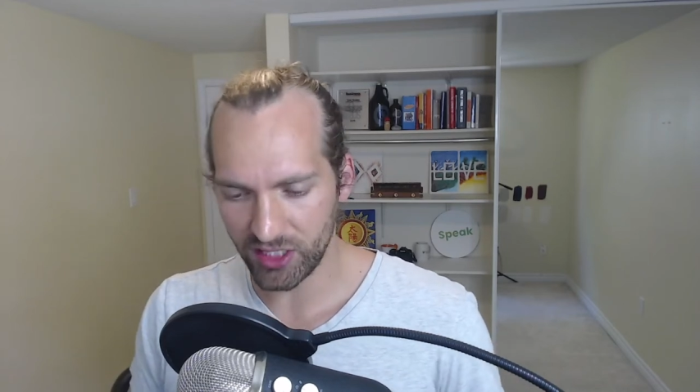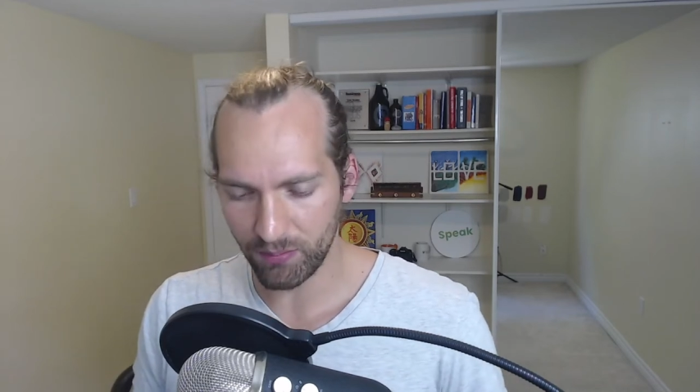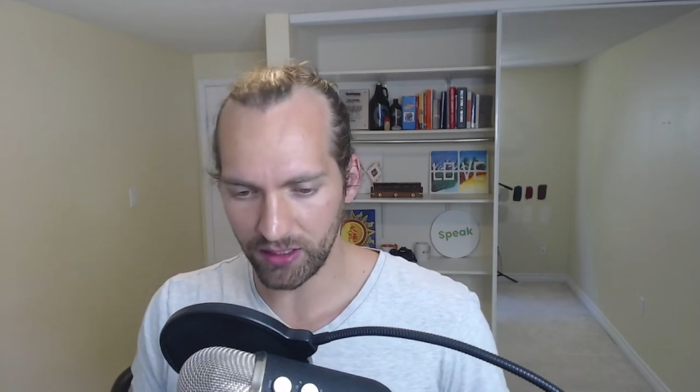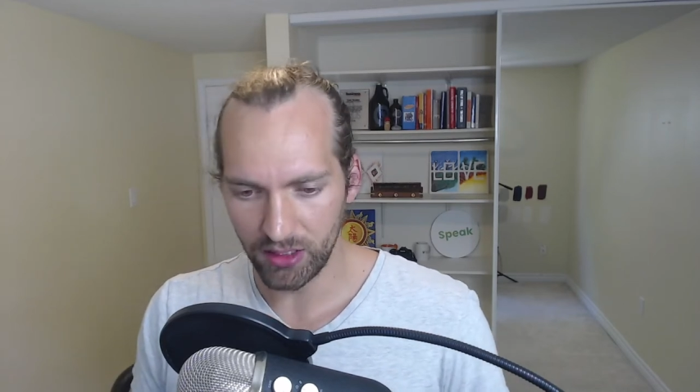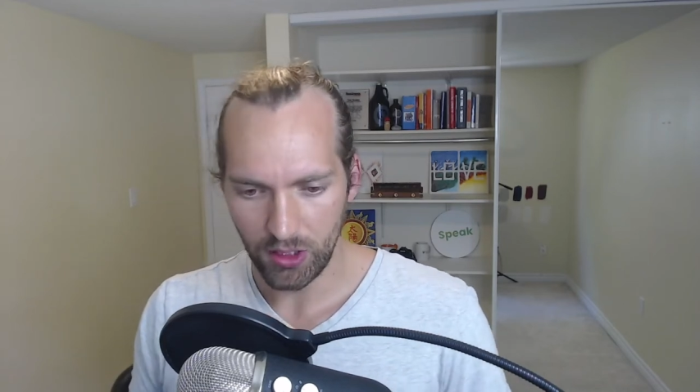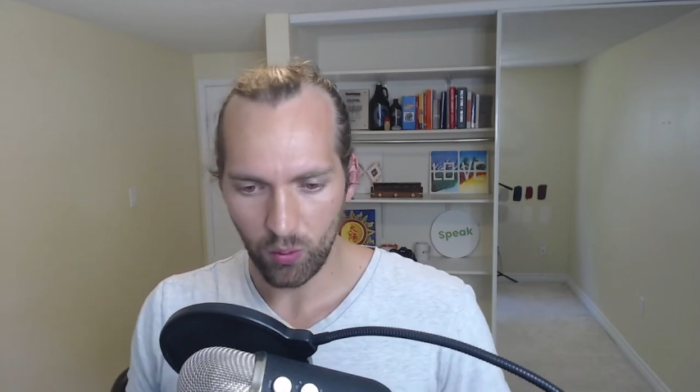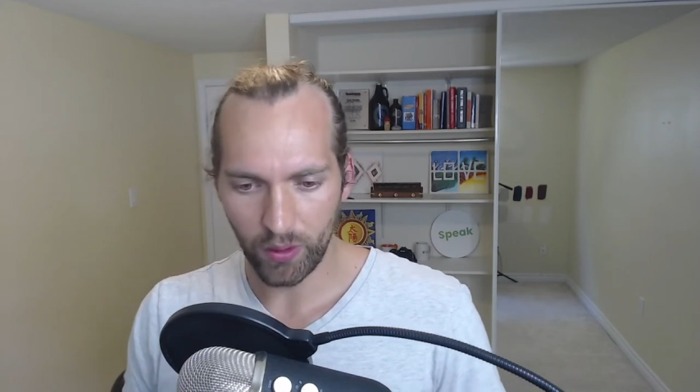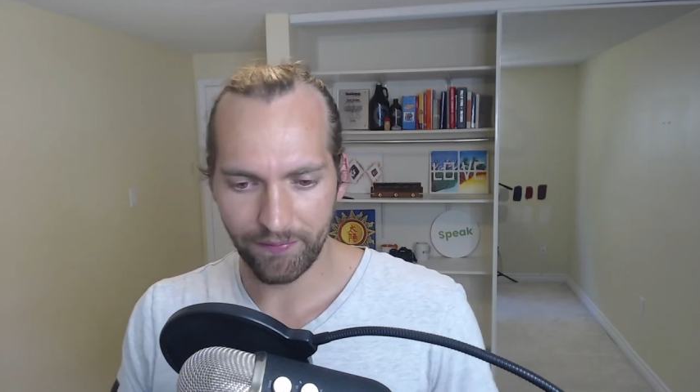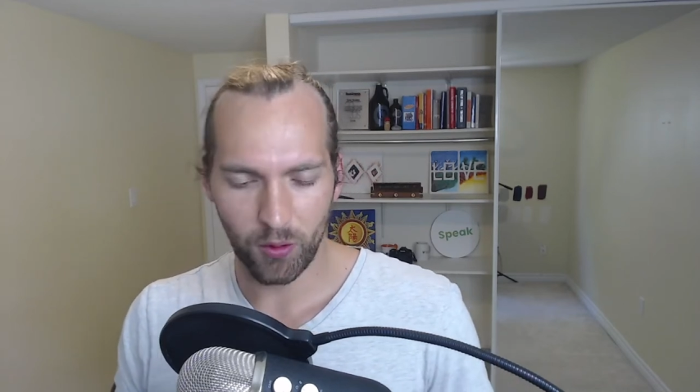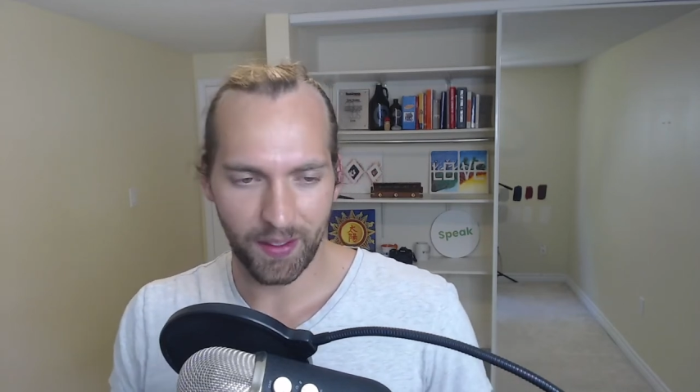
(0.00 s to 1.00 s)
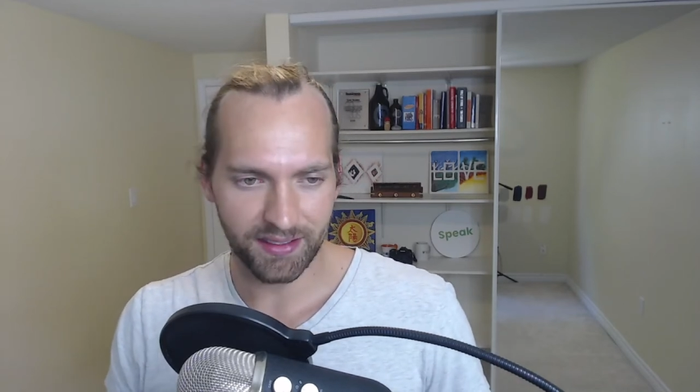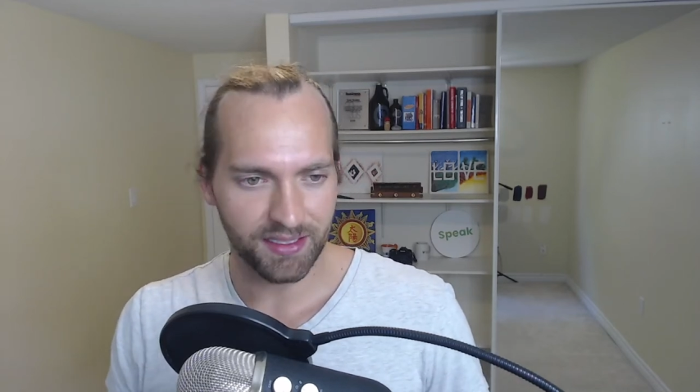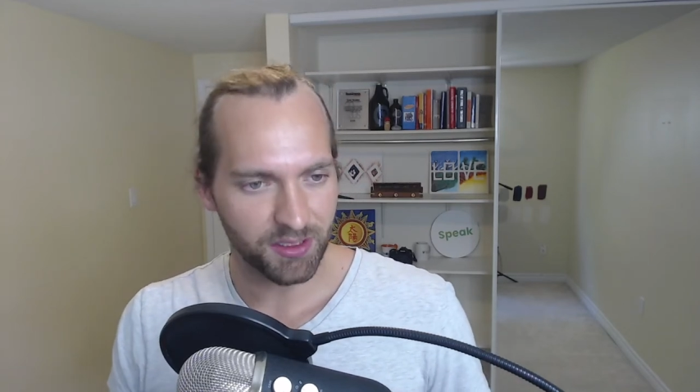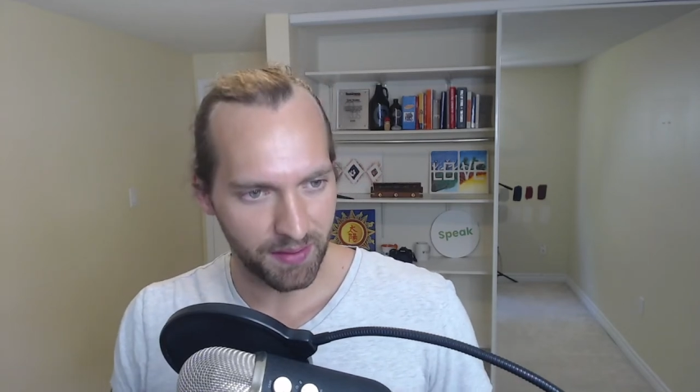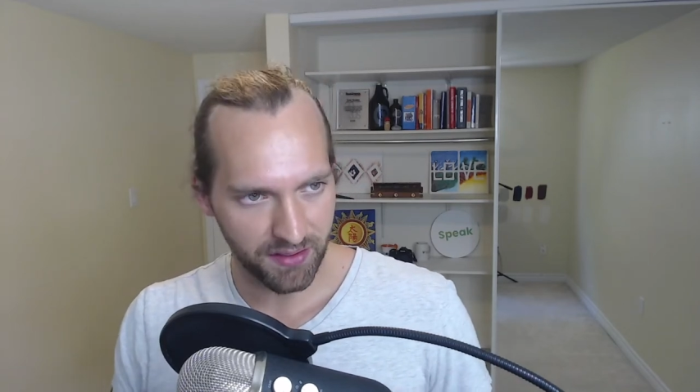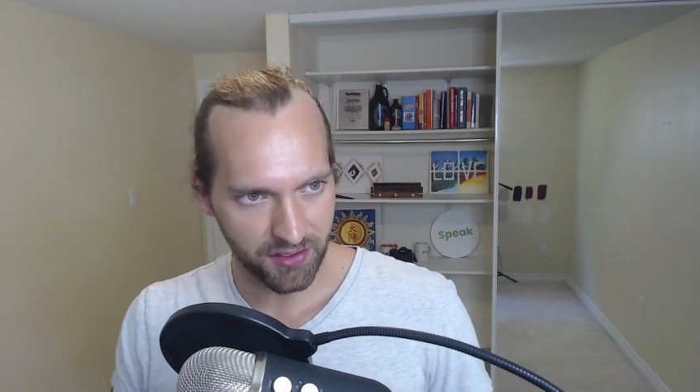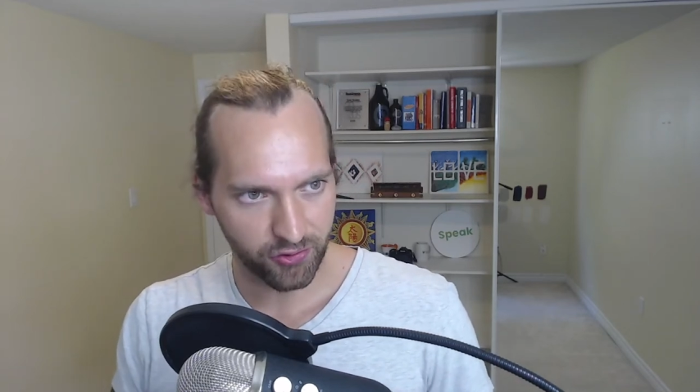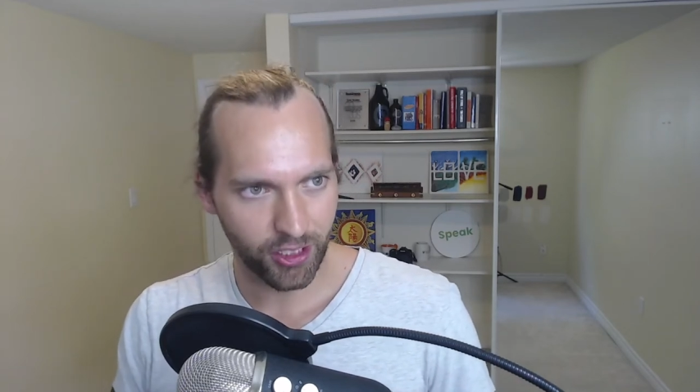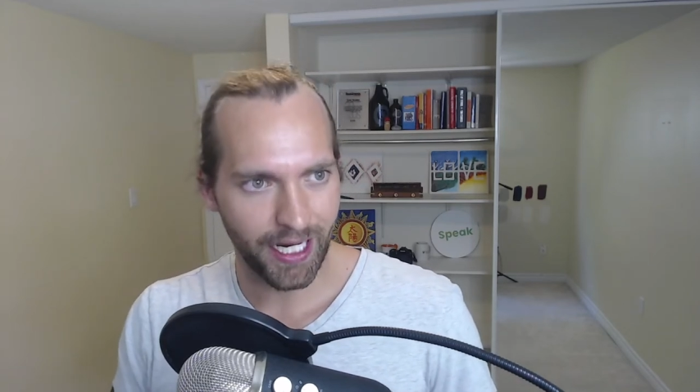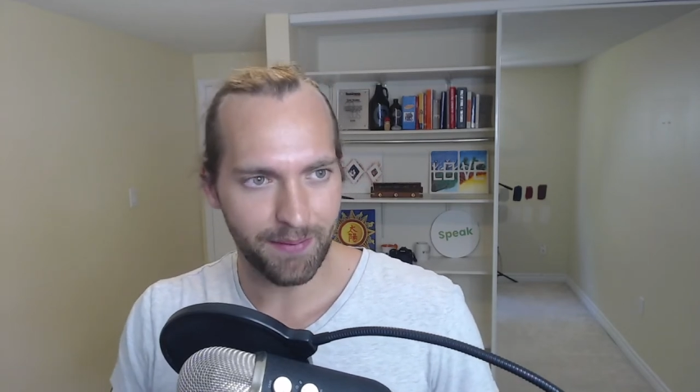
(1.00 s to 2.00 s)
but one of the ways it's been
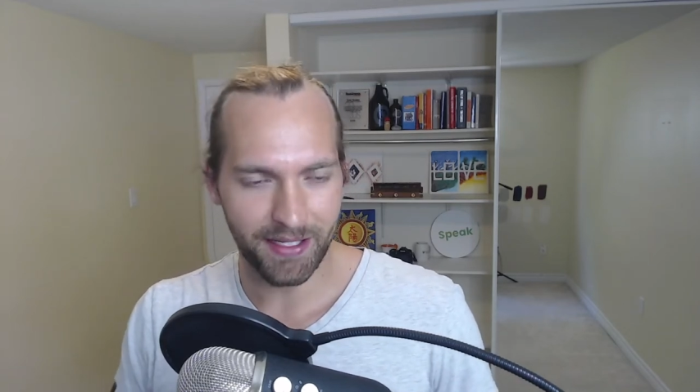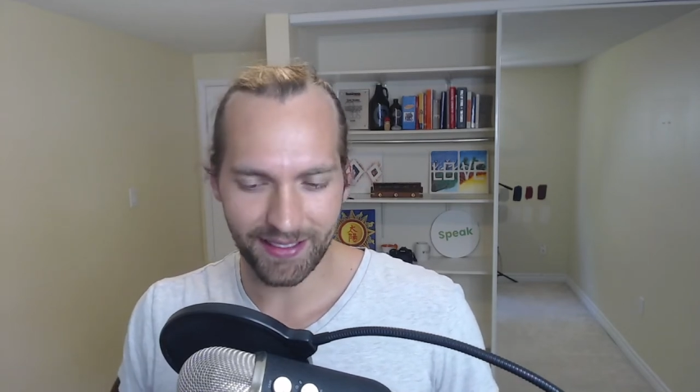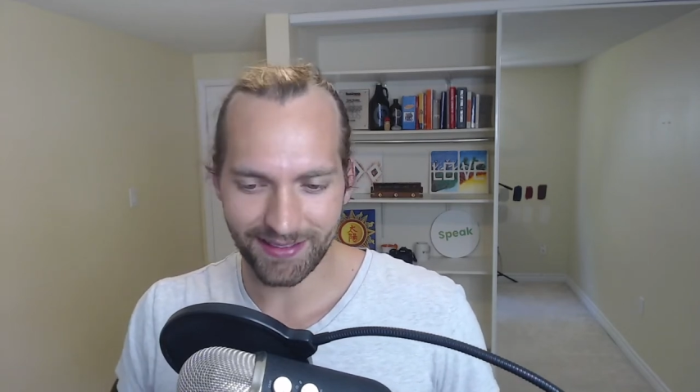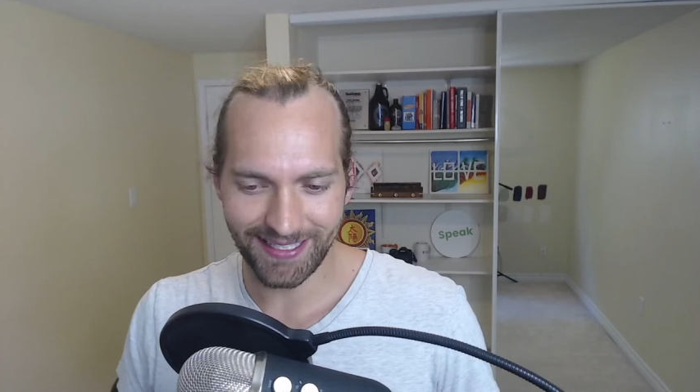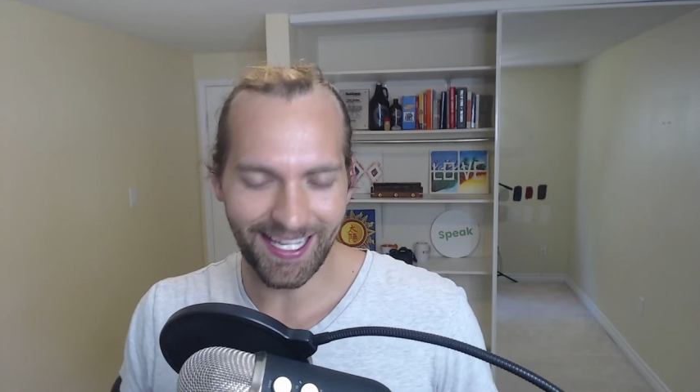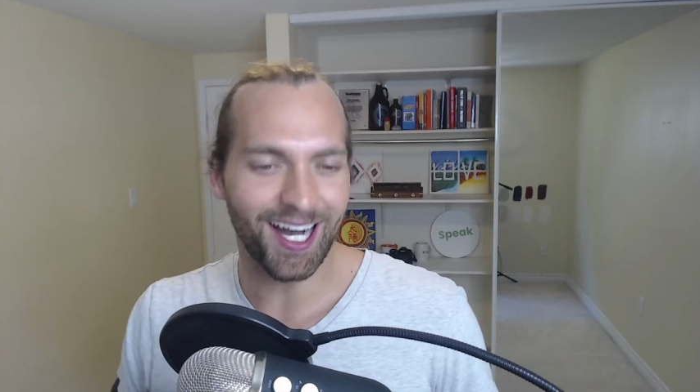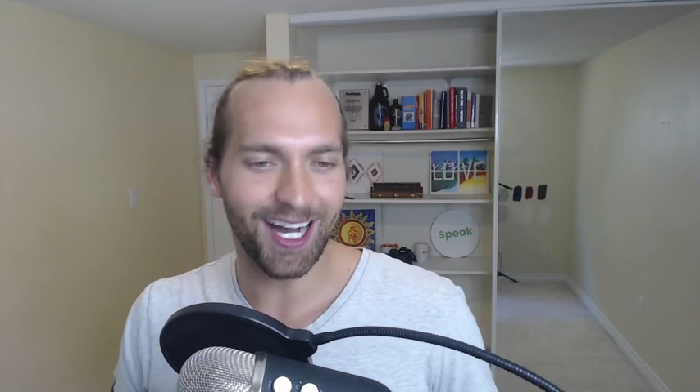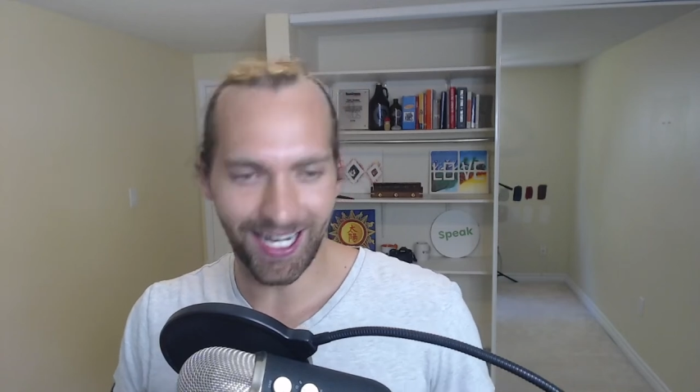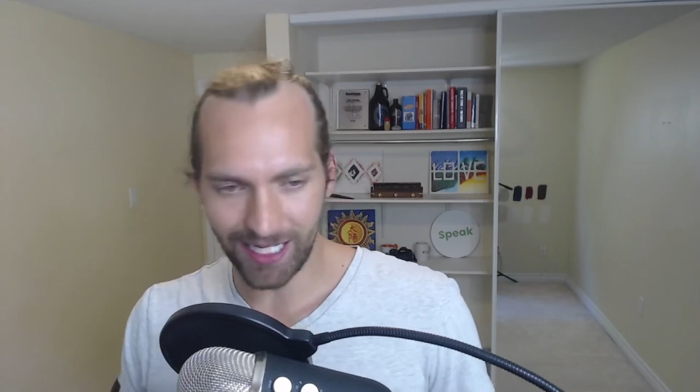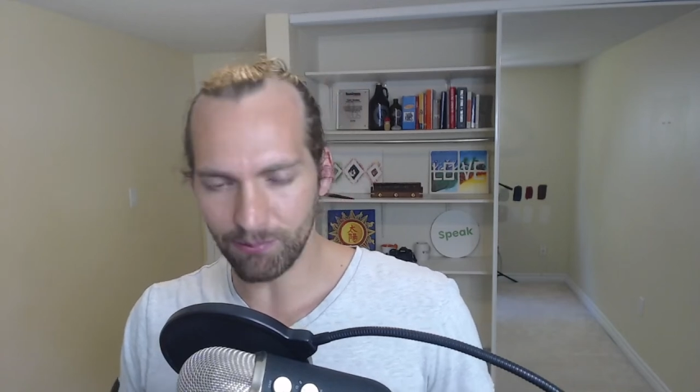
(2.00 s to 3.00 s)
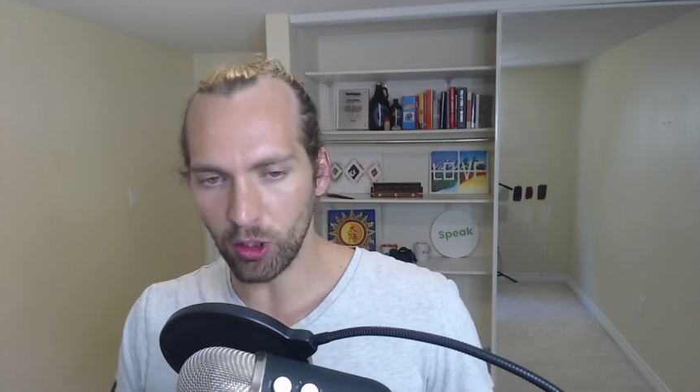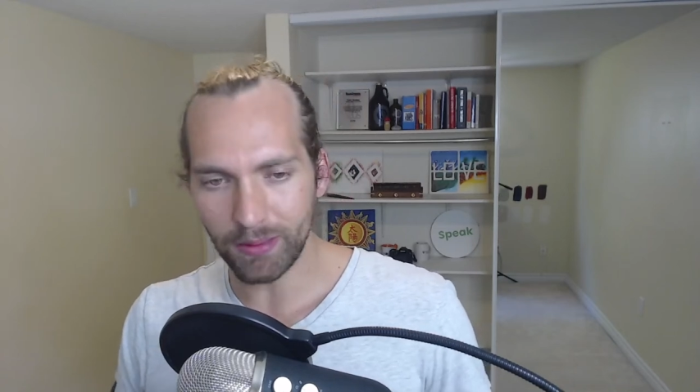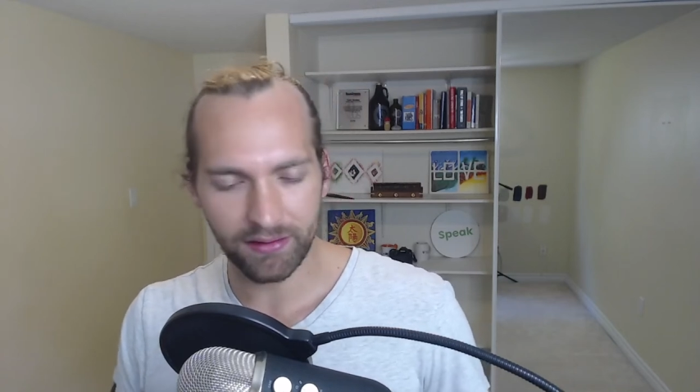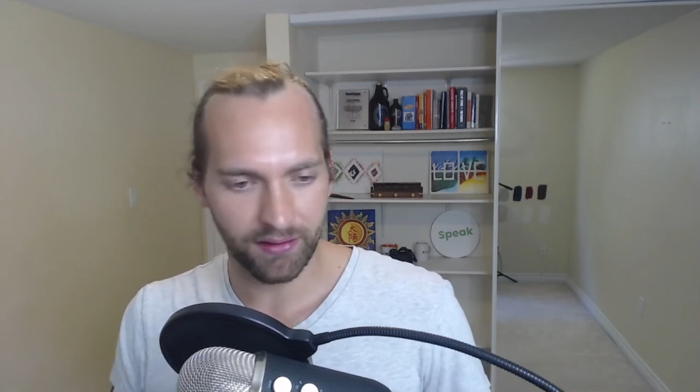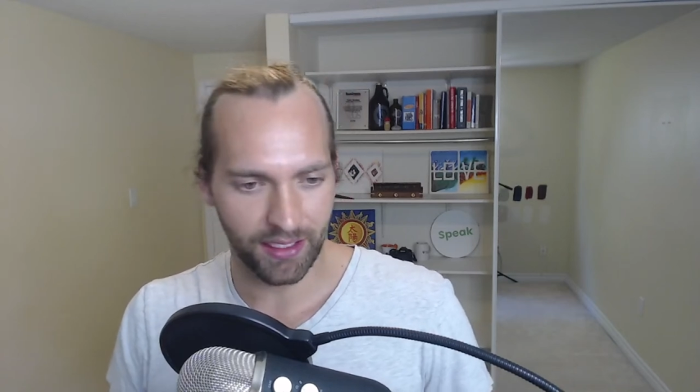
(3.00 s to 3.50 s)
described is the aha moment.